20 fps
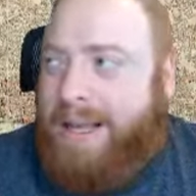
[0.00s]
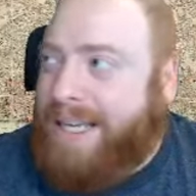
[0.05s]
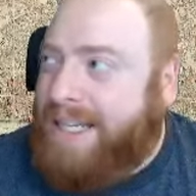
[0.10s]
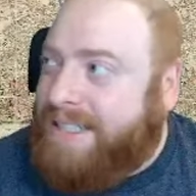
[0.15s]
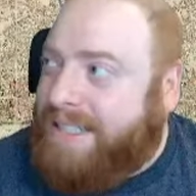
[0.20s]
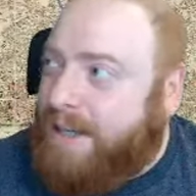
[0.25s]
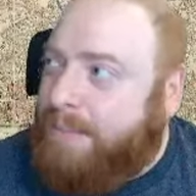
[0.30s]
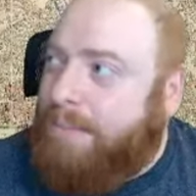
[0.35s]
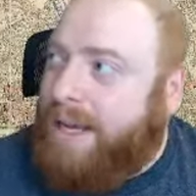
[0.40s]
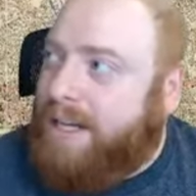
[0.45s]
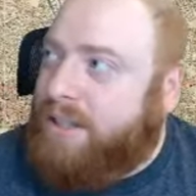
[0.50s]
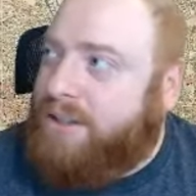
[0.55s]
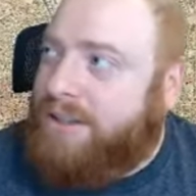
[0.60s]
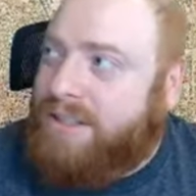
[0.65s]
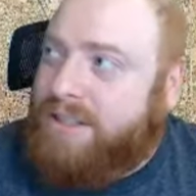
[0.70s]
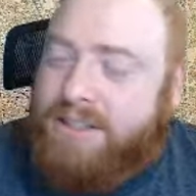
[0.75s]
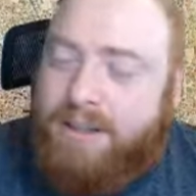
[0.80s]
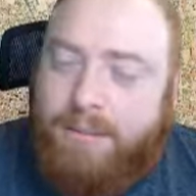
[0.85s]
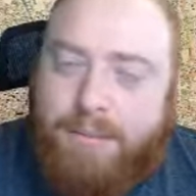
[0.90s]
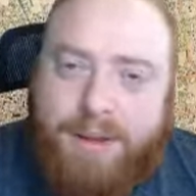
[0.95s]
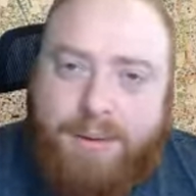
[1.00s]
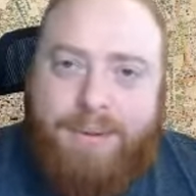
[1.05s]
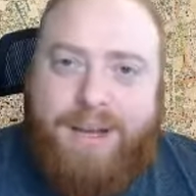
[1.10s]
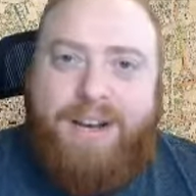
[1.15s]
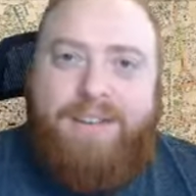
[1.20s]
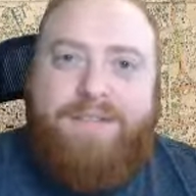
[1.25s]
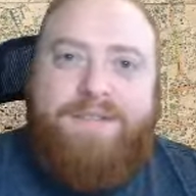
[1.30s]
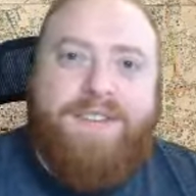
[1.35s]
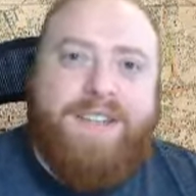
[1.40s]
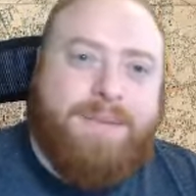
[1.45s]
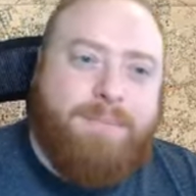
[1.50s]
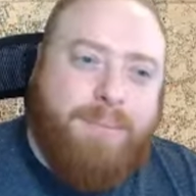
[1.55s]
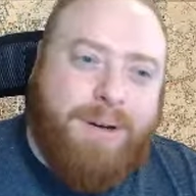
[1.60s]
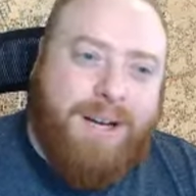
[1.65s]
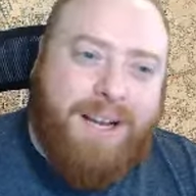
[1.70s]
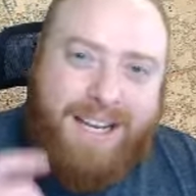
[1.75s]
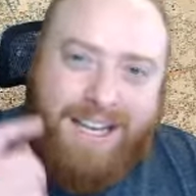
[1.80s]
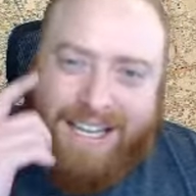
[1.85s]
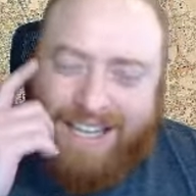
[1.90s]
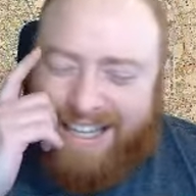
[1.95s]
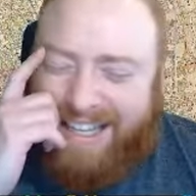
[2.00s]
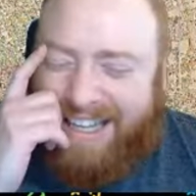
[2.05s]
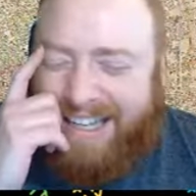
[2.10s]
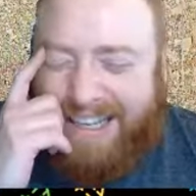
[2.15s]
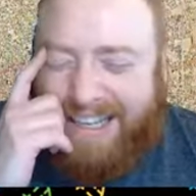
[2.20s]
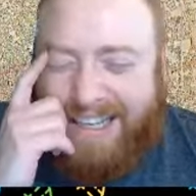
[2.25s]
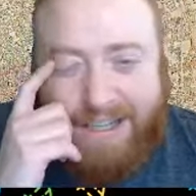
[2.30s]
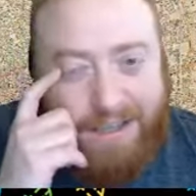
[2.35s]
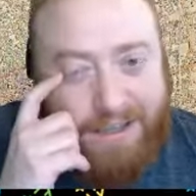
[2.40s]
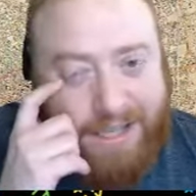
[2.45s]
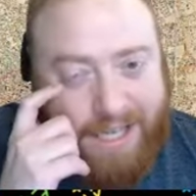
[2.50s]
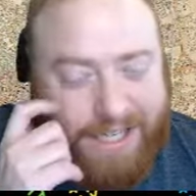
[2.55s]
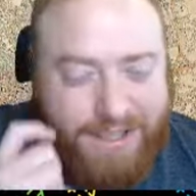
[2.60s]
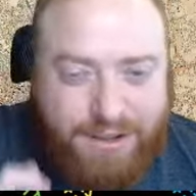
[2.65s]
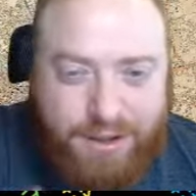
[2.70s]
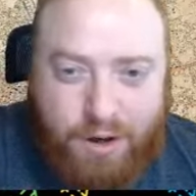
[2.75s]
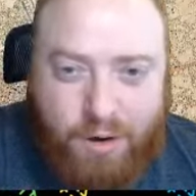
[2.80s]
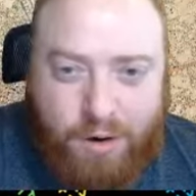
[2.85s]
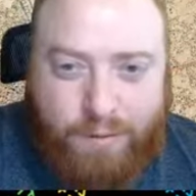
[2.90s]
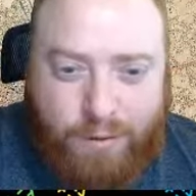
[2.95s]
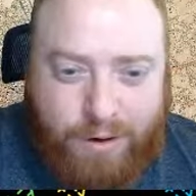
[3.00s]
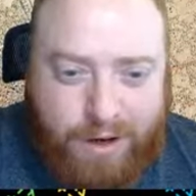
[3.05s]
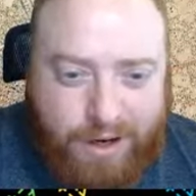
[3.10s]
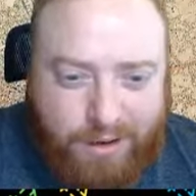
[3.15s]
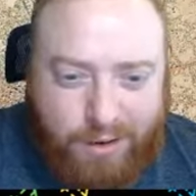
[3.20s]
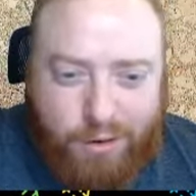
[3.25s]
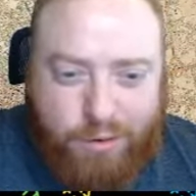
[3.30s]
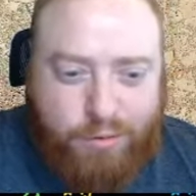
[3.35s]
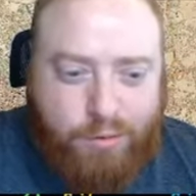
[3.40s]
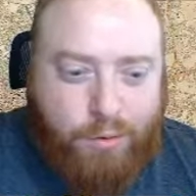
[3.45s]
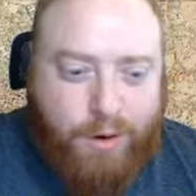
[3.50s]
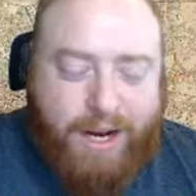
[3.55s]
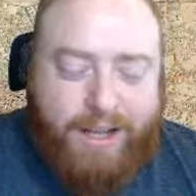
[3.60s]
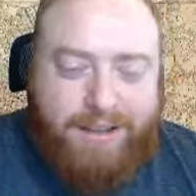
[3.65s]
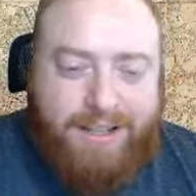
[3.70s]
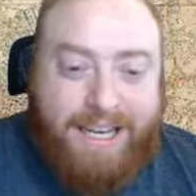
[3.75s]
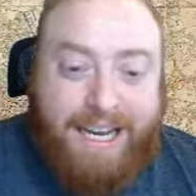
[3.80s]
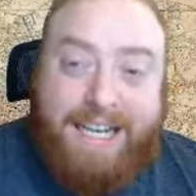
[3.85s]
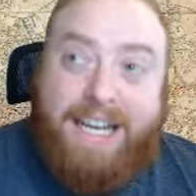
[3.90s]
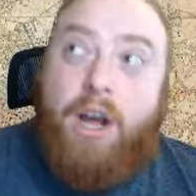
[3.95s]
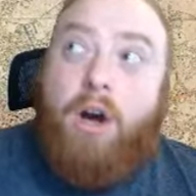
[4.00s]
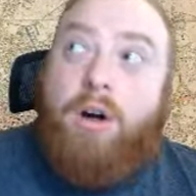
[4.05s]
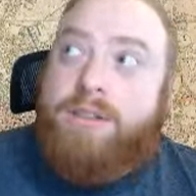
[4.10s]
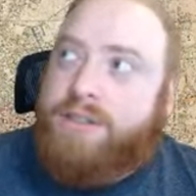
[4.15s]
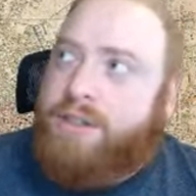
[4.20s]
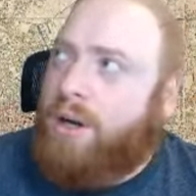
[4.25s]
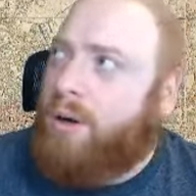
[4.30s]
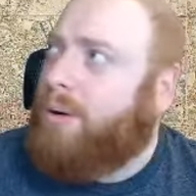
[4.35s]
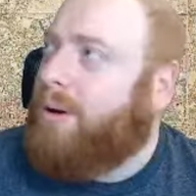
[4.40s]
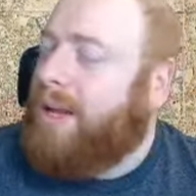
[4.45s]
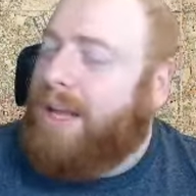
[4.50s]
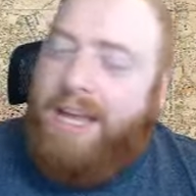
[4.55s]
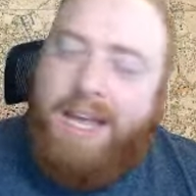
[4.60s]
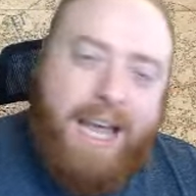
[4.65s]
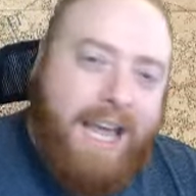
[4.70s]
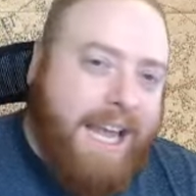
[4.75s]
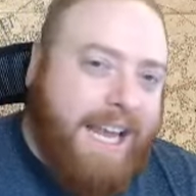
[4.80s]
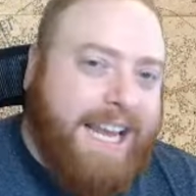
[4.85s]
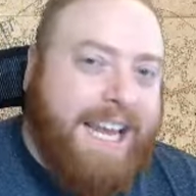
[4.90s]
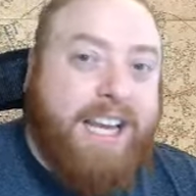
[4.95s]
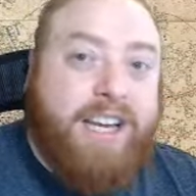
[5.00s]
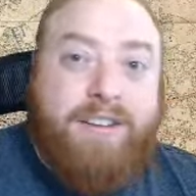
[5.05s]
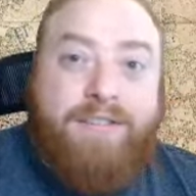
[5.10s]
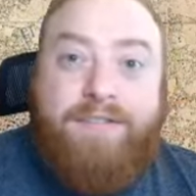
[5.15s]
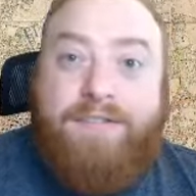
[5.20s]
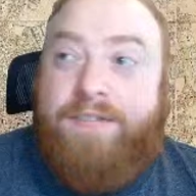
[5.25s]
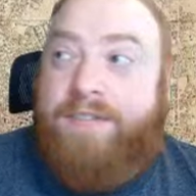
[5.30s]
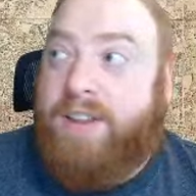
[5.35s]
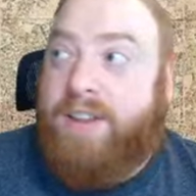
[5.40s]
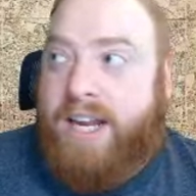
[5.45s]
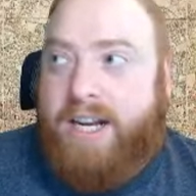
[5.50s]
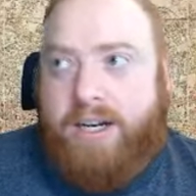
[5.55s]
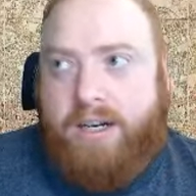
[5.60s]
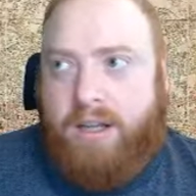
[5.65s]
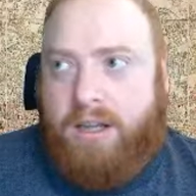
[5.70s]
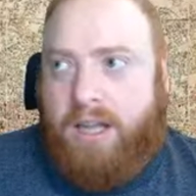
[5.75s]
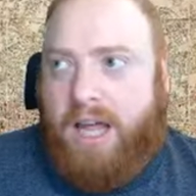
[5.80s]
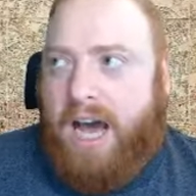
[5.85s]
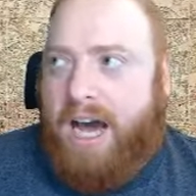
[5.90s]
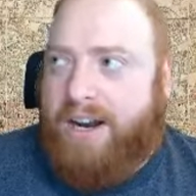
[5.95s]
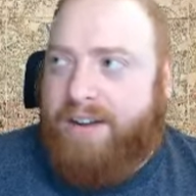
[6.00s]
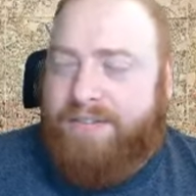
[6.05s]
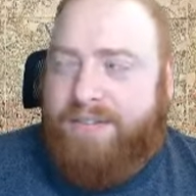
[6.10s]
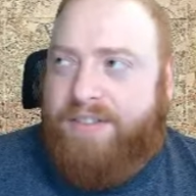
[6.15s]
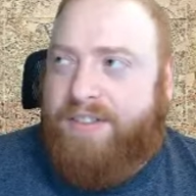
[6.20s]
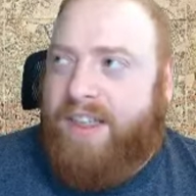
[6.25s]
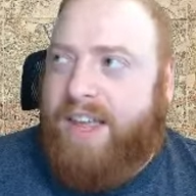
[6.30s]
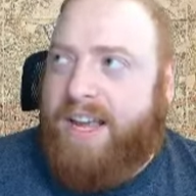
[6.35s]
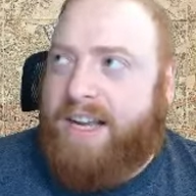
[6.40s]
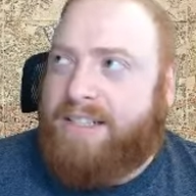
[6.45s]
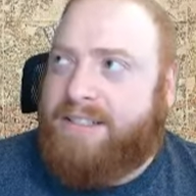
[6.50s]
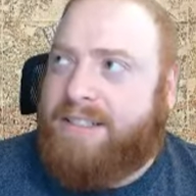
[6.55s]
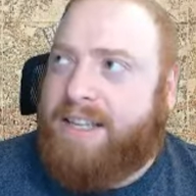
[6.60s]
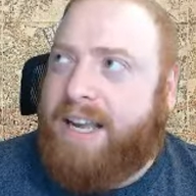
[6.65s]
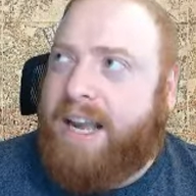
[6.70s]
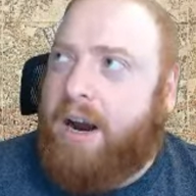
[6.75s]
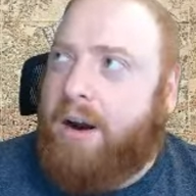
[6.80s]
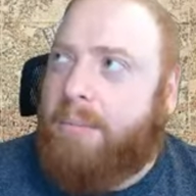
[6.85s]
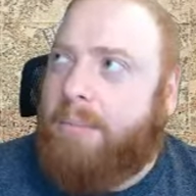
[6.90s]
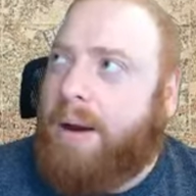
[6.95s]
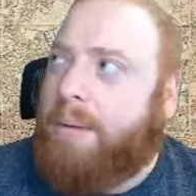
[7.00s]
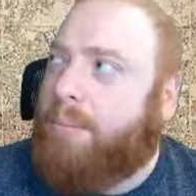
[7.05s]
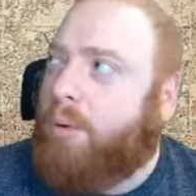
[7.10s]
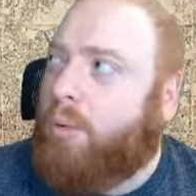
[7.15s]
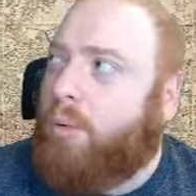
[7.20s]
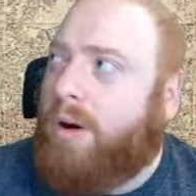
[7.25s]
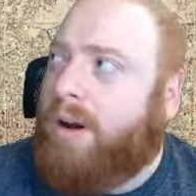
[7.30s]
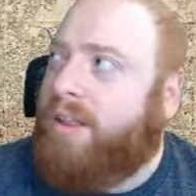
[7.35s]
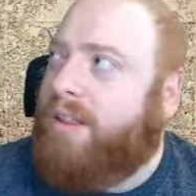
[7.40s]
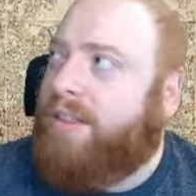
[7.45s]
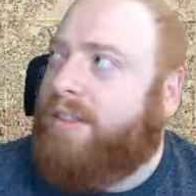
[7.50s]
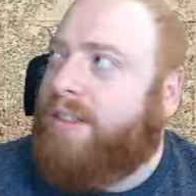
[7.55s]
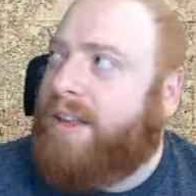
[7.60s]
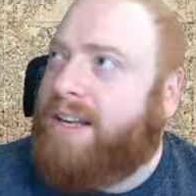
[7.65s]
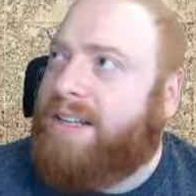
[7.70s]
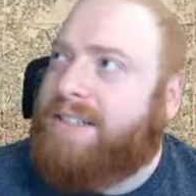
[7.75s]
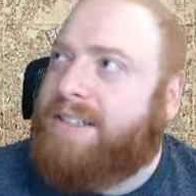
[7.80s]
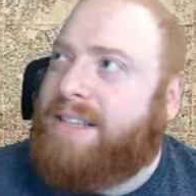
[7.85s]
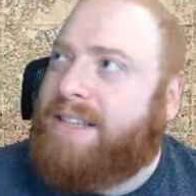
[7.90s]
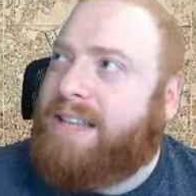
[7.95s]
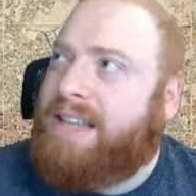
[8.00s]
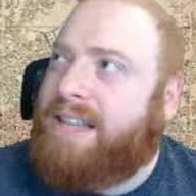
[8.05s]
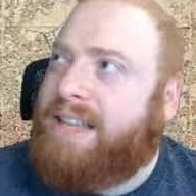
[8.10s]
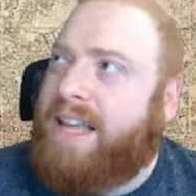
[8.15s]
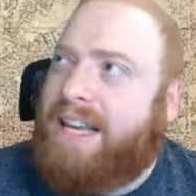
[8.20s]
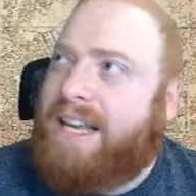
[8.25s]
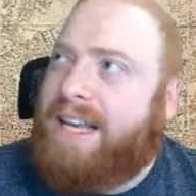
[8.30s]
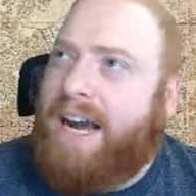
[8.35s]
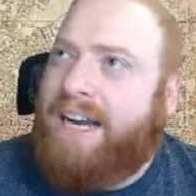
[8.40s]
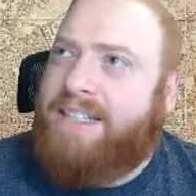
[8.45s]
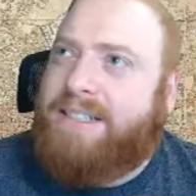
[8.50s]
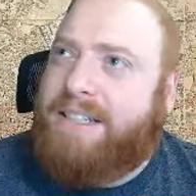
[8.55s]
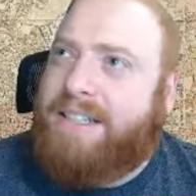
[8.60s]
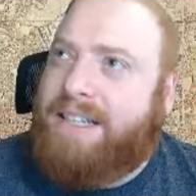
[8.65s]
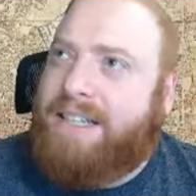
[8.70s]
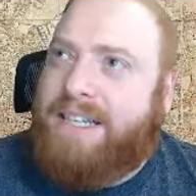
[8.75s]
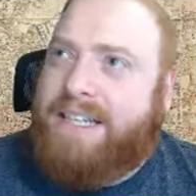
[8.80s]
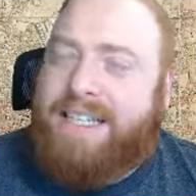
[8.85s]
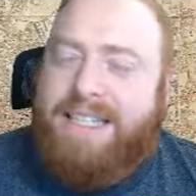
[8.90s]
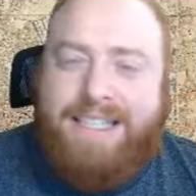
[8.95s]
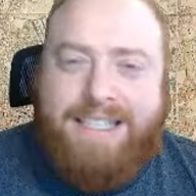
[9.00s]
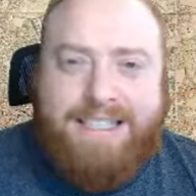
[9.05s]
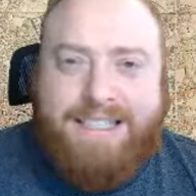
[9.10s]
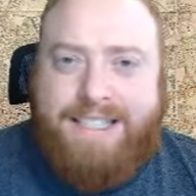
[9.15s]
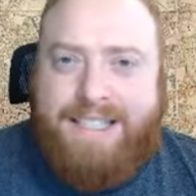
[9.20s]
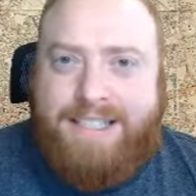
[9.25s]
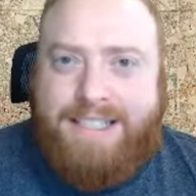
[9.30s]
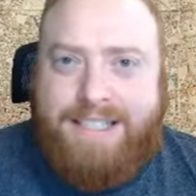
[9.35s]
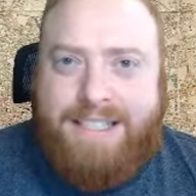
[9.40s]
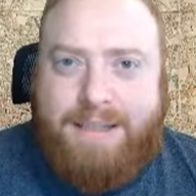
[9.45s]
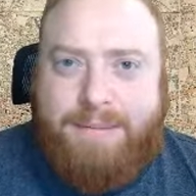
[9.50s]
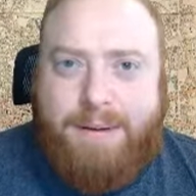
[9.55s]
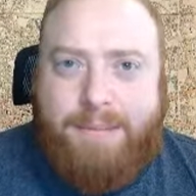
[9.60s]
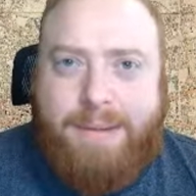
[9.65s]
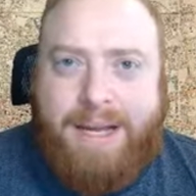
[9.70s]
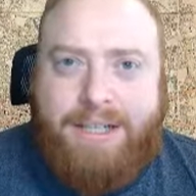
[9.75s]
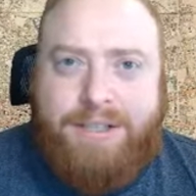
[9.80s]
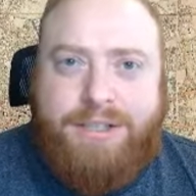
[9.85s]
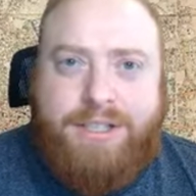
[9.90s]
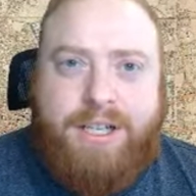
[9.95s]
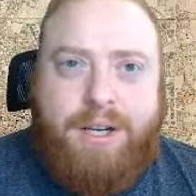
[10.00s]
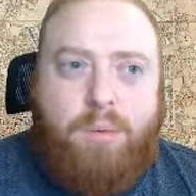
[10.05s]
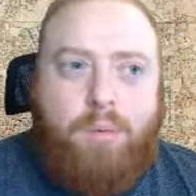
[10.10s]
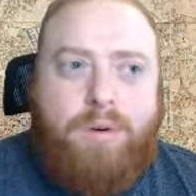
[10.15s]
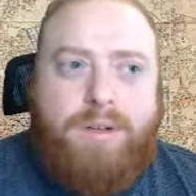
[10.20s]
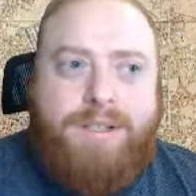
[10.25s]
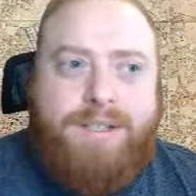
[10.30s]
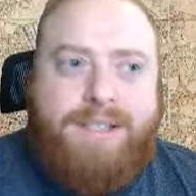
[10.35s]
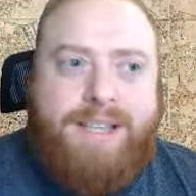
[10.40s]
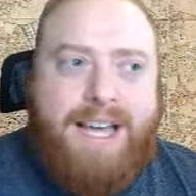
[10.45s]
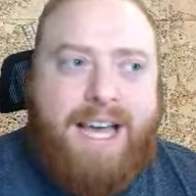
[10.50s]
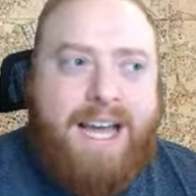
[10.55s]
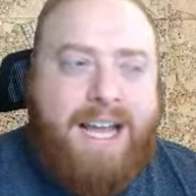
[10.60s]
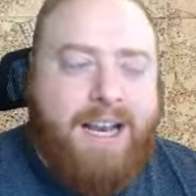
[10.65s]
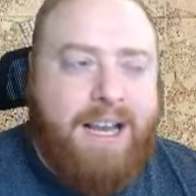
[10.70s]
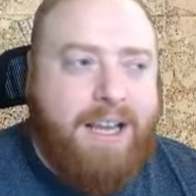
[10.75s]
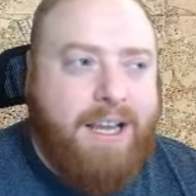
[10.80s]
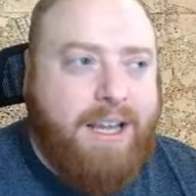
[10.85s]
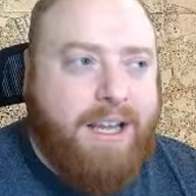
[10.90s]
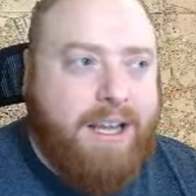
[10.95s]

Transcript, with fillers: He did mention some of the benefits, but glazed over it greatly. And he also, he conflated a lot of things. Like I remember one of the things that I he didn't seem to mention was that